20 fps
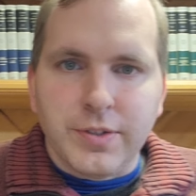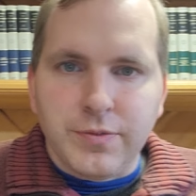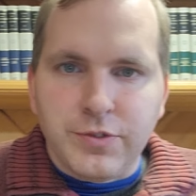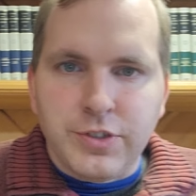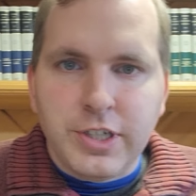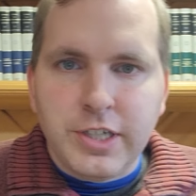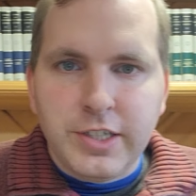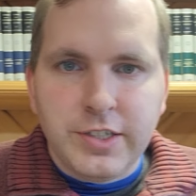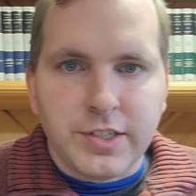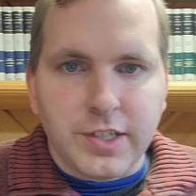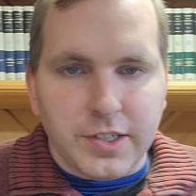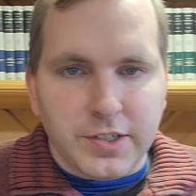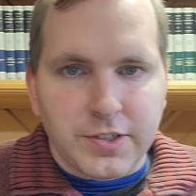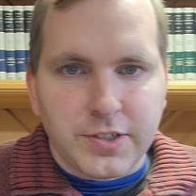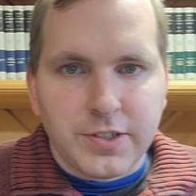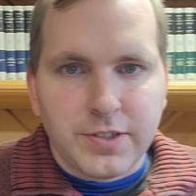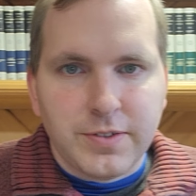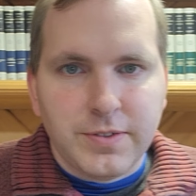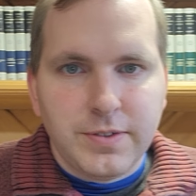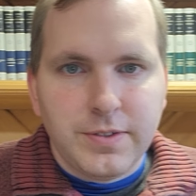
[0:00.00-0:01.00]
of
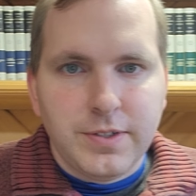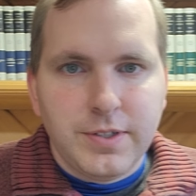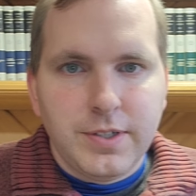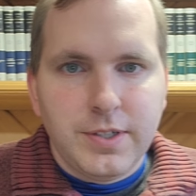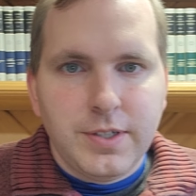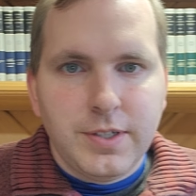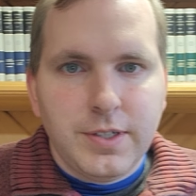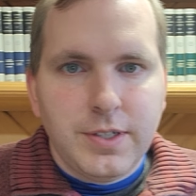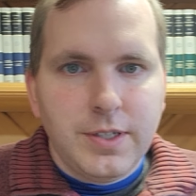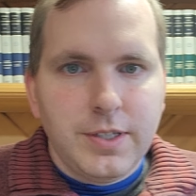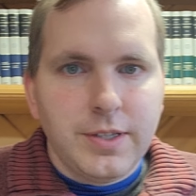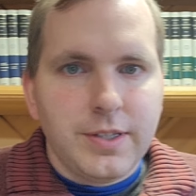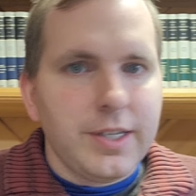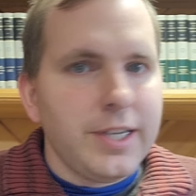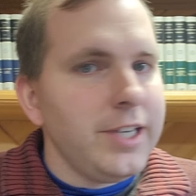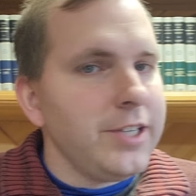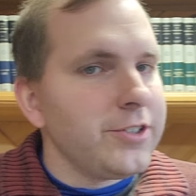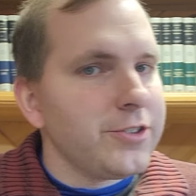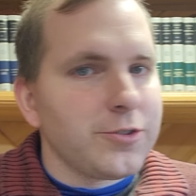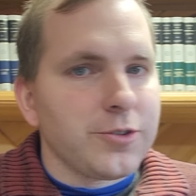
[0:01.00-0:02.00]
Jesus?
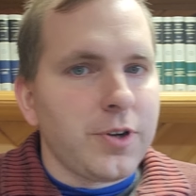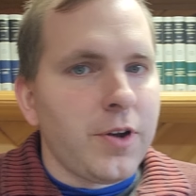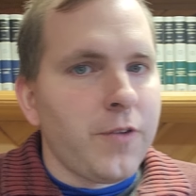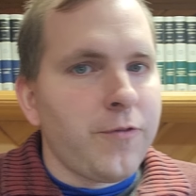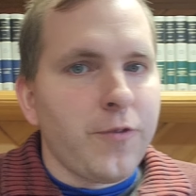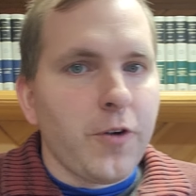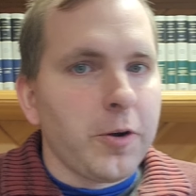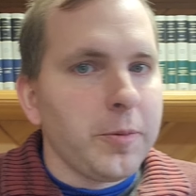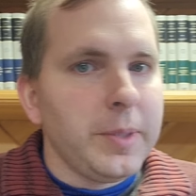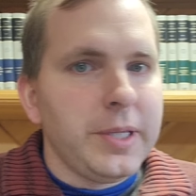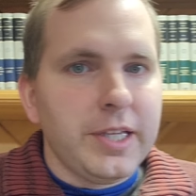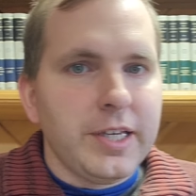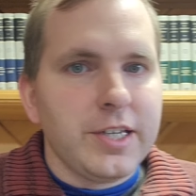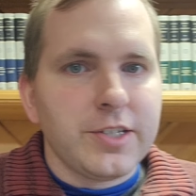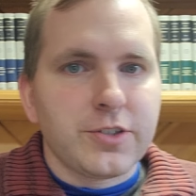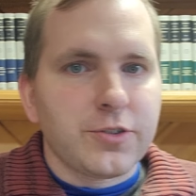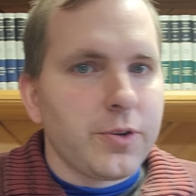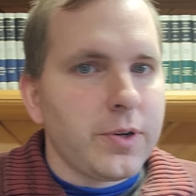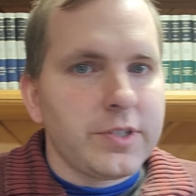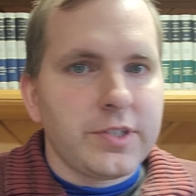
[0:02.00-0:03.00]
Affirming the
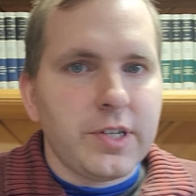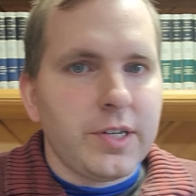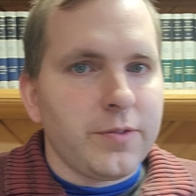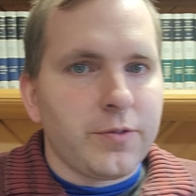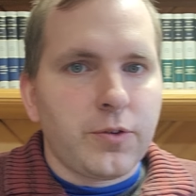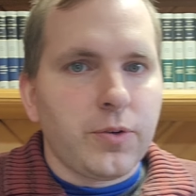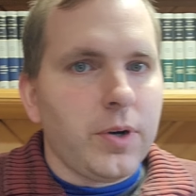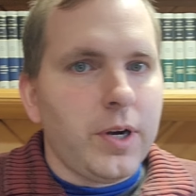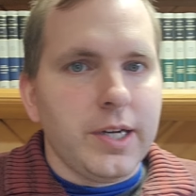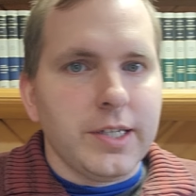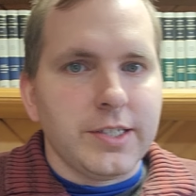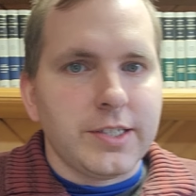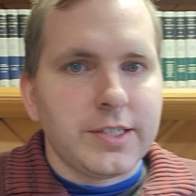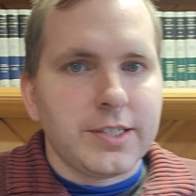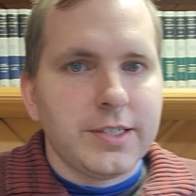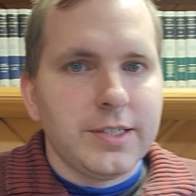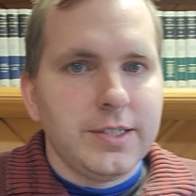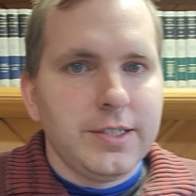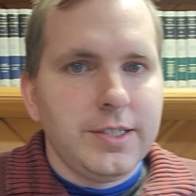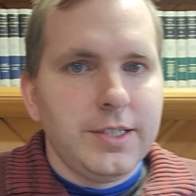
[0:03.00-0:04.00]
historicity of
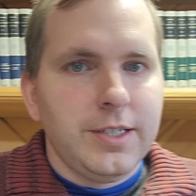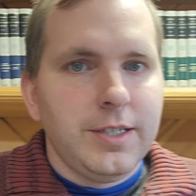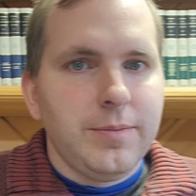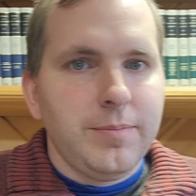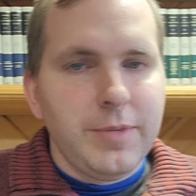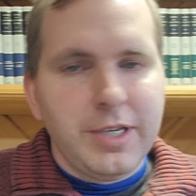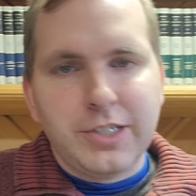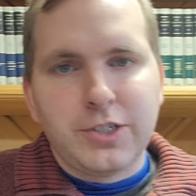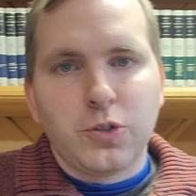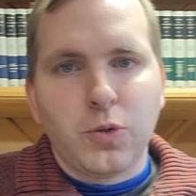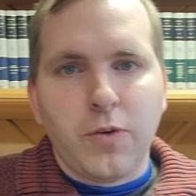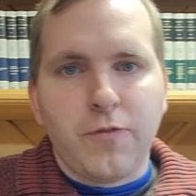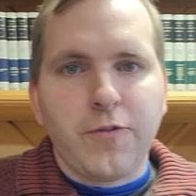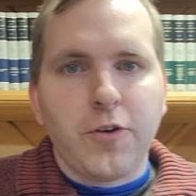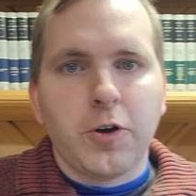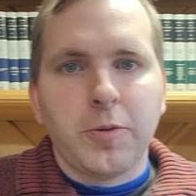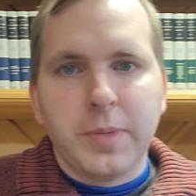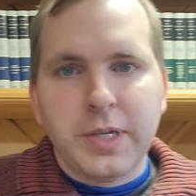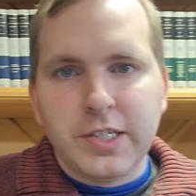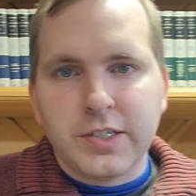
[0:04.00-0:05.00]
Christ means to
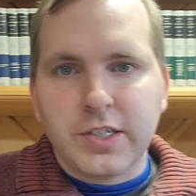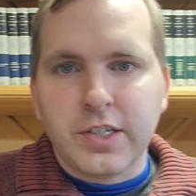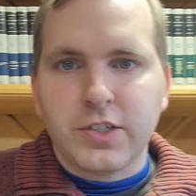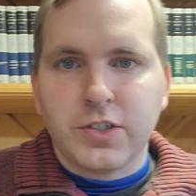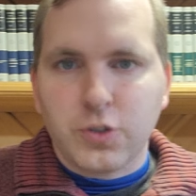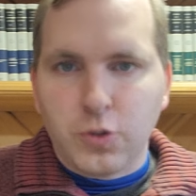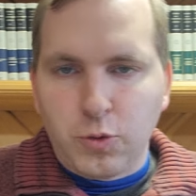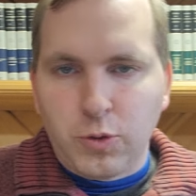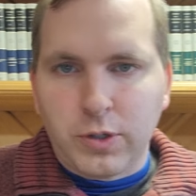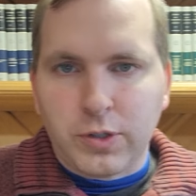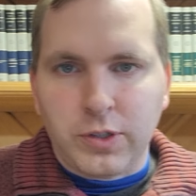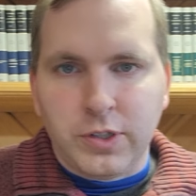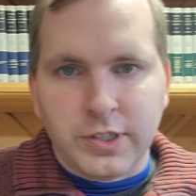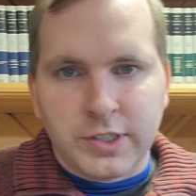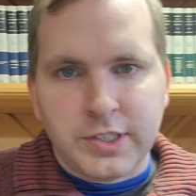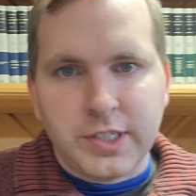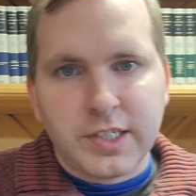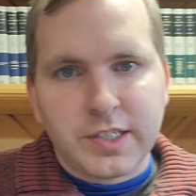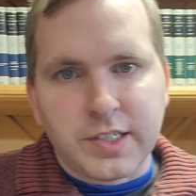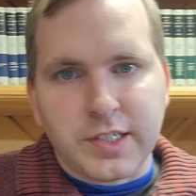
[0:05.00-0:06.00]
affirm his historical
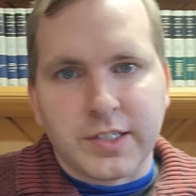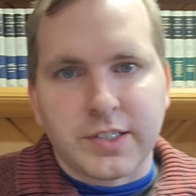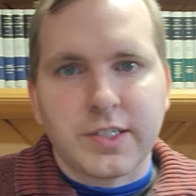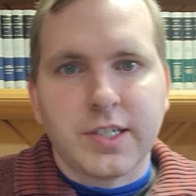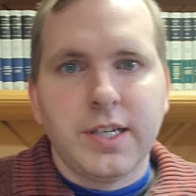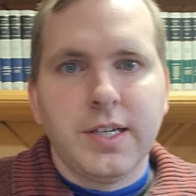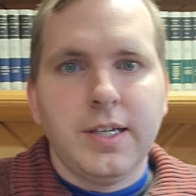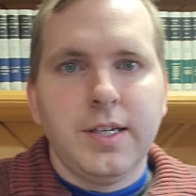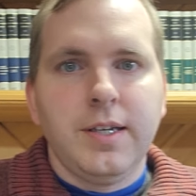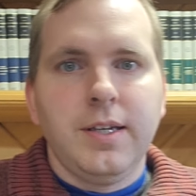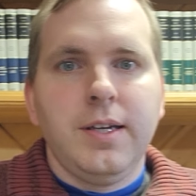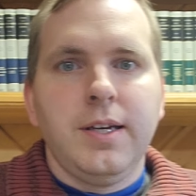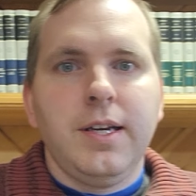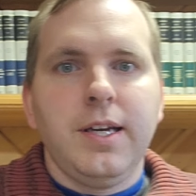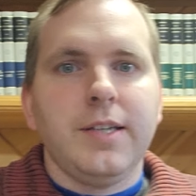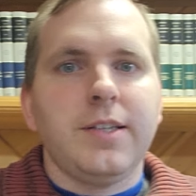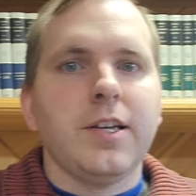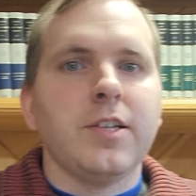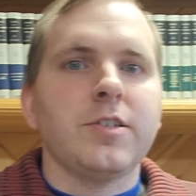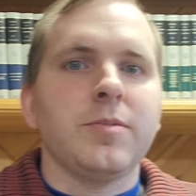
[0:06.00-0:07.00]
existence.
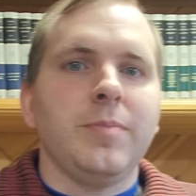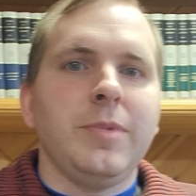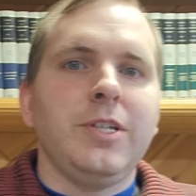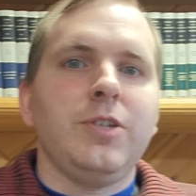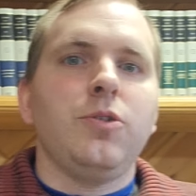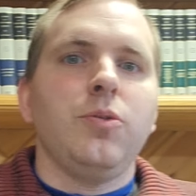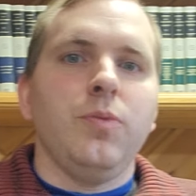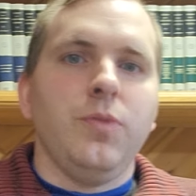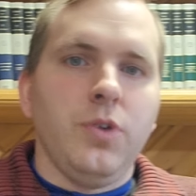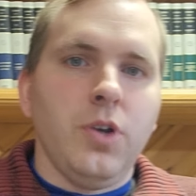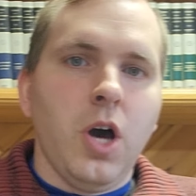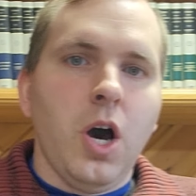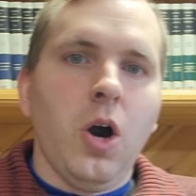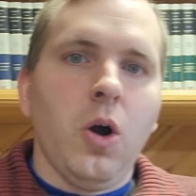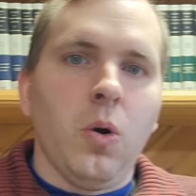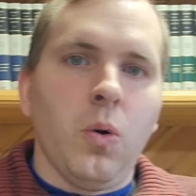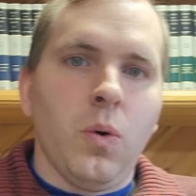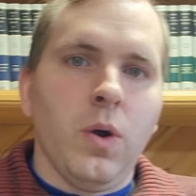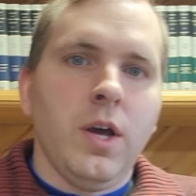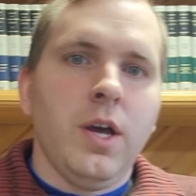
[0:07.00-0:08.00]
It doesn't mean to
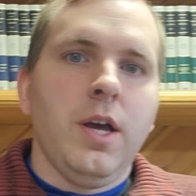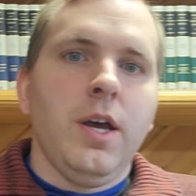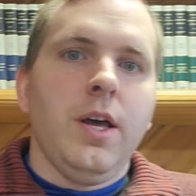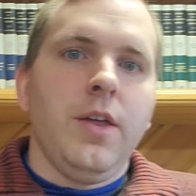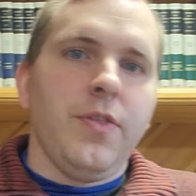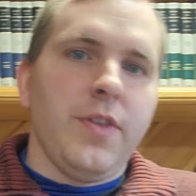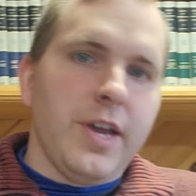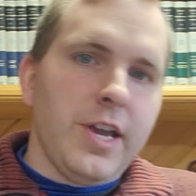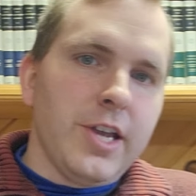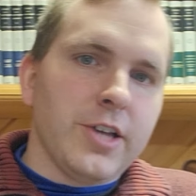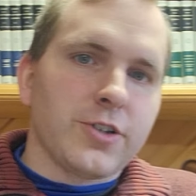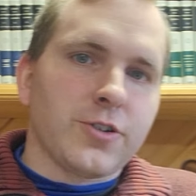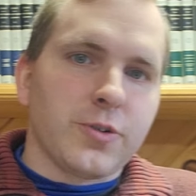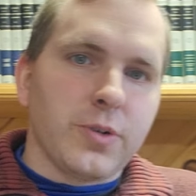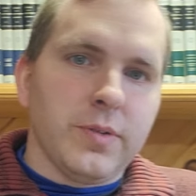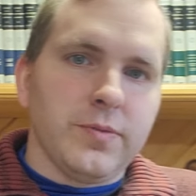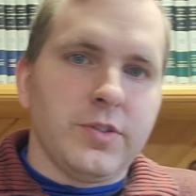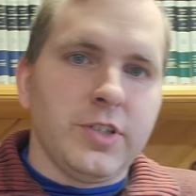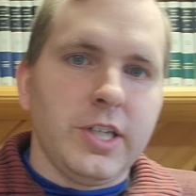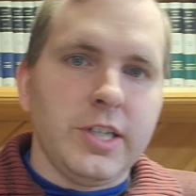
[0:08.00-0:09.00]
know the
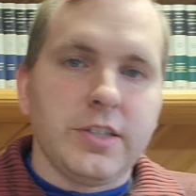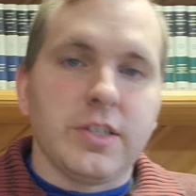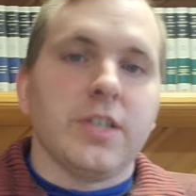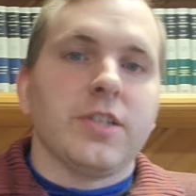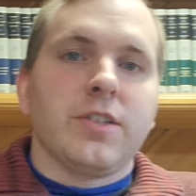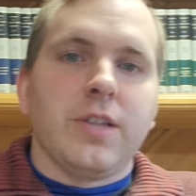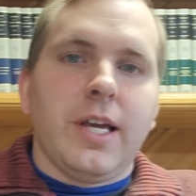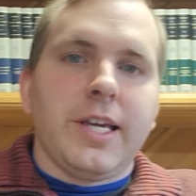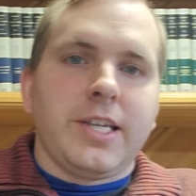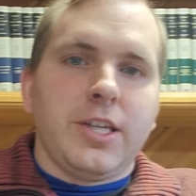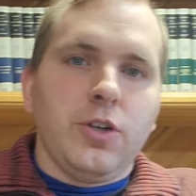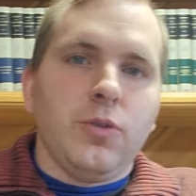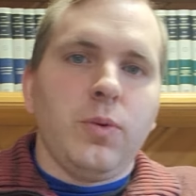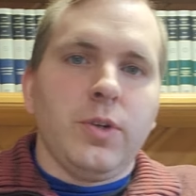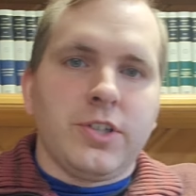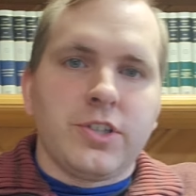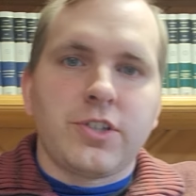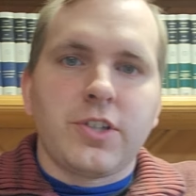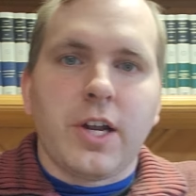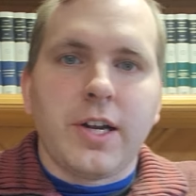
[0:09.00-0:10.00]
history of Jesus like you
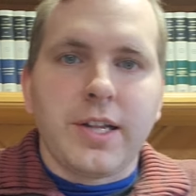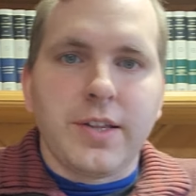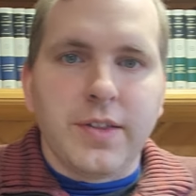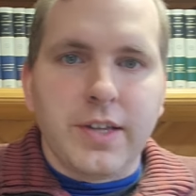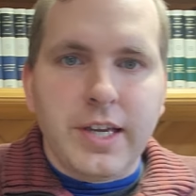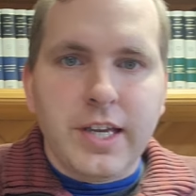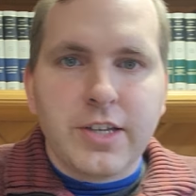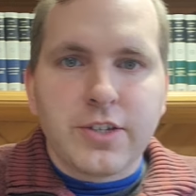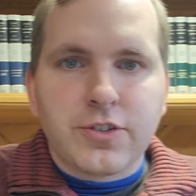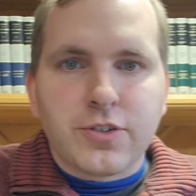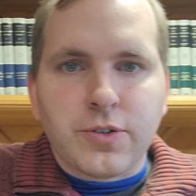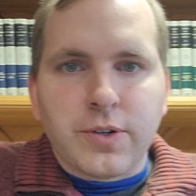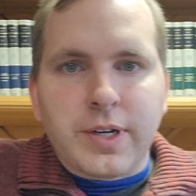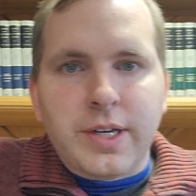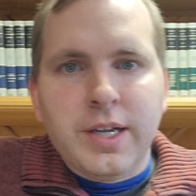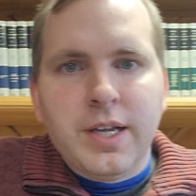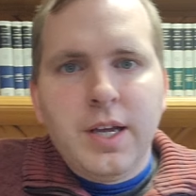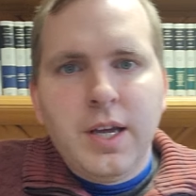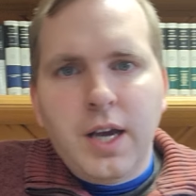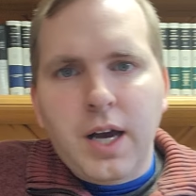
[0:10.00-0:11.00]
would study the
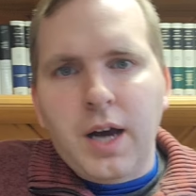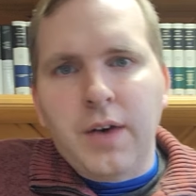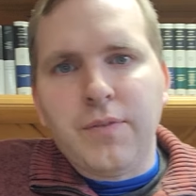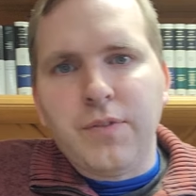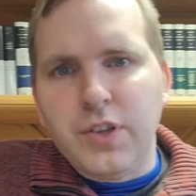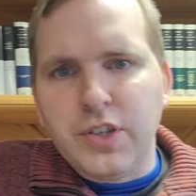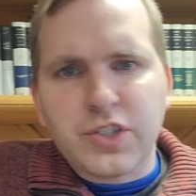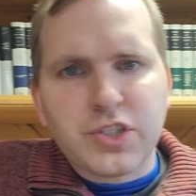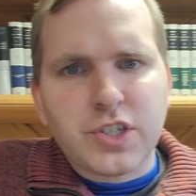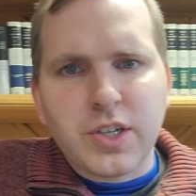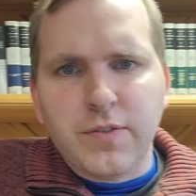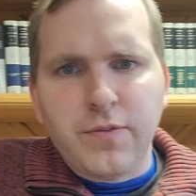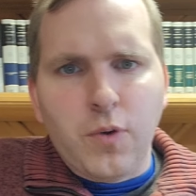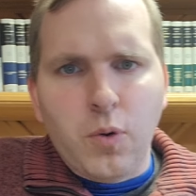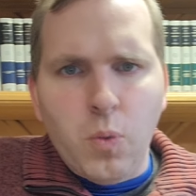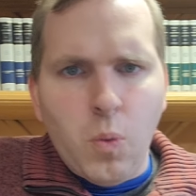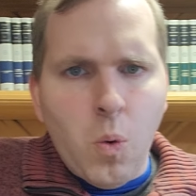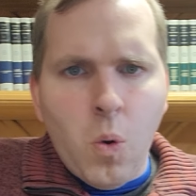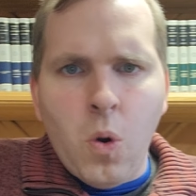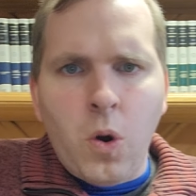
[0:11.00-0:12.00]
history of the
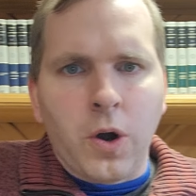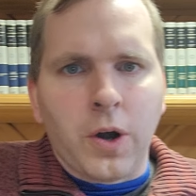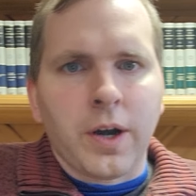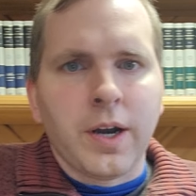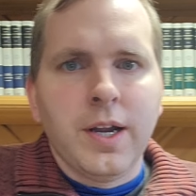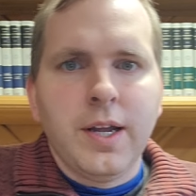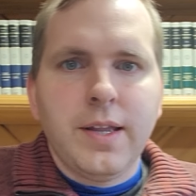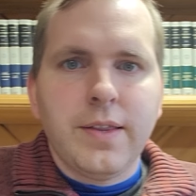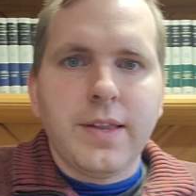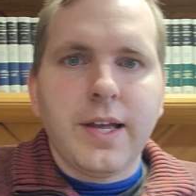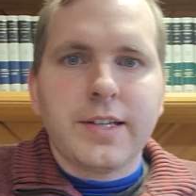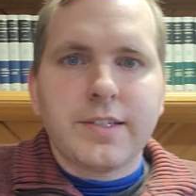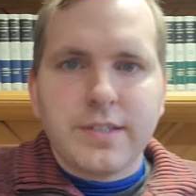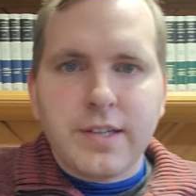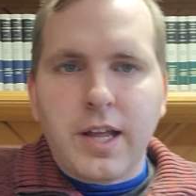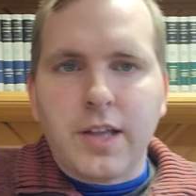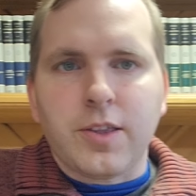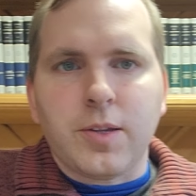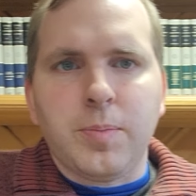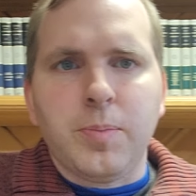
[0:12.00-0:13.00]
Civil War. That's
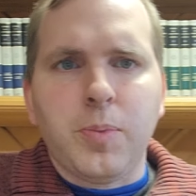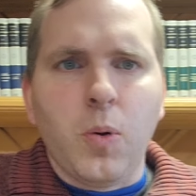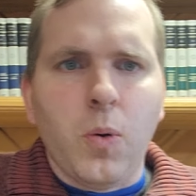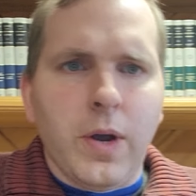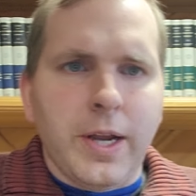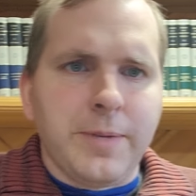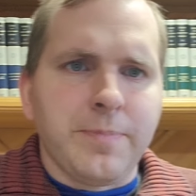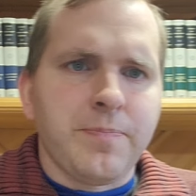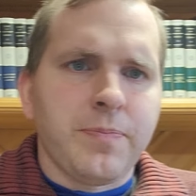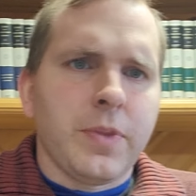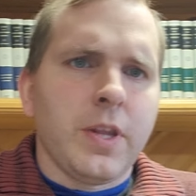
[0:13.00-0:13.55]
not the point.